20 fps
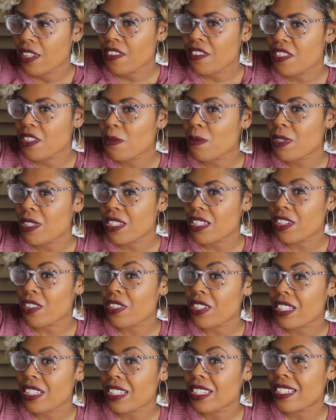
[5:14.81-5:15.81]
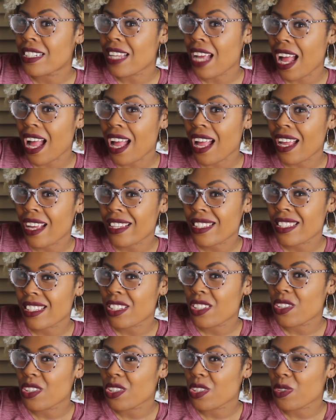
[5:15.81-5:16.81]
And she mysteriously dies,
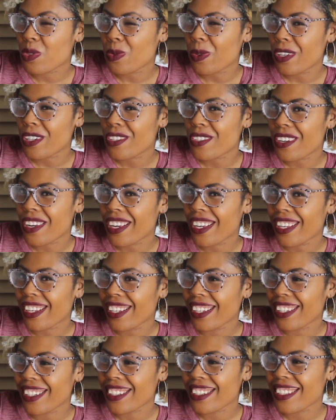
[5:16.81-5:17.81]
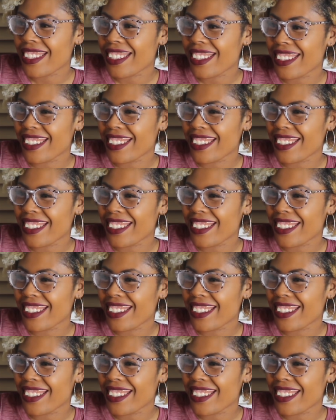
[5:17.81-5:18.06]
and you can switch, right? Because.